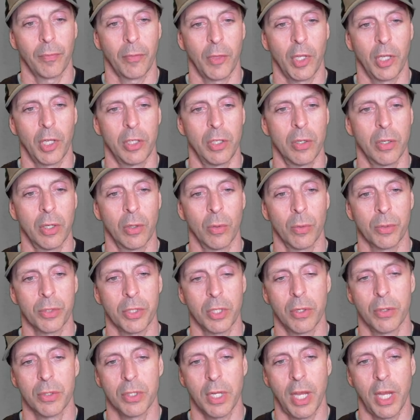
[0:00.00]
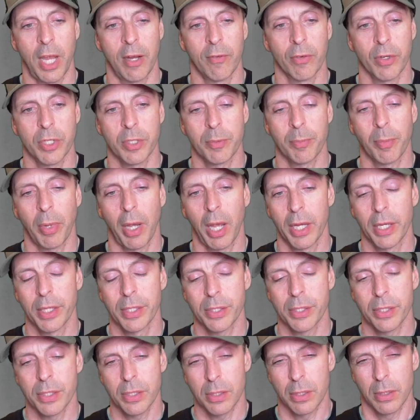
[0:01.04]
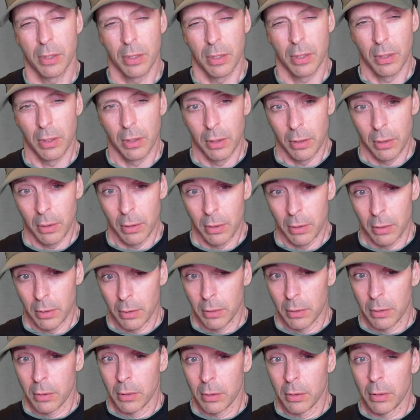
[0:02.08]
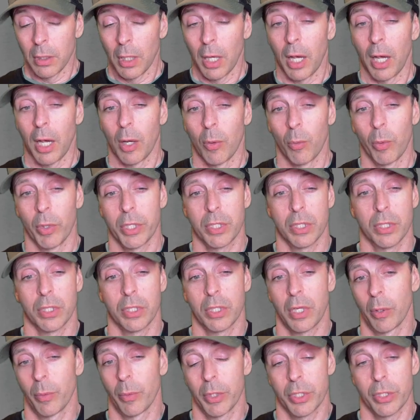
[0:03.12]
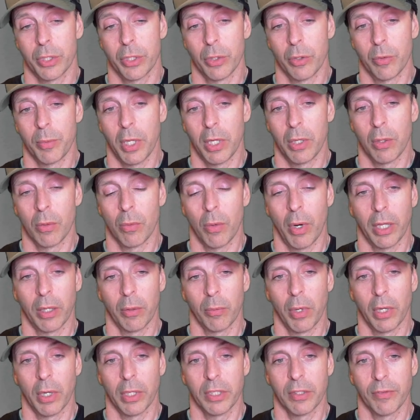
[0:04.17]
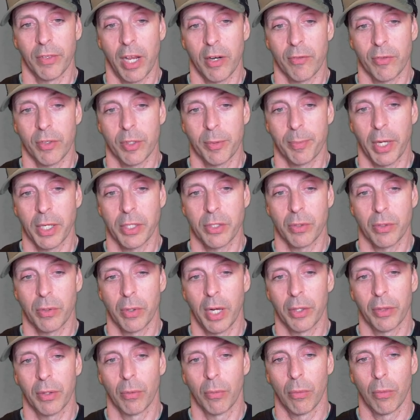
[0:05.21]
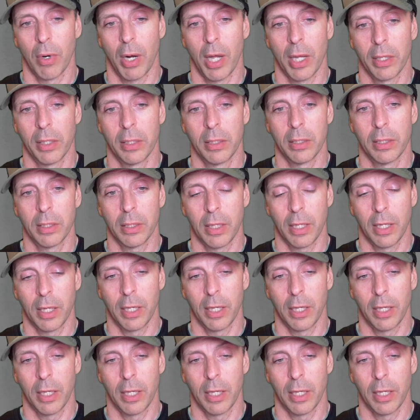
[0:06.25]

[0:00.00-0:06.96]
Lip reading: You can also use average pace, which is going to assume that you're running a relatively average pace throughout the run.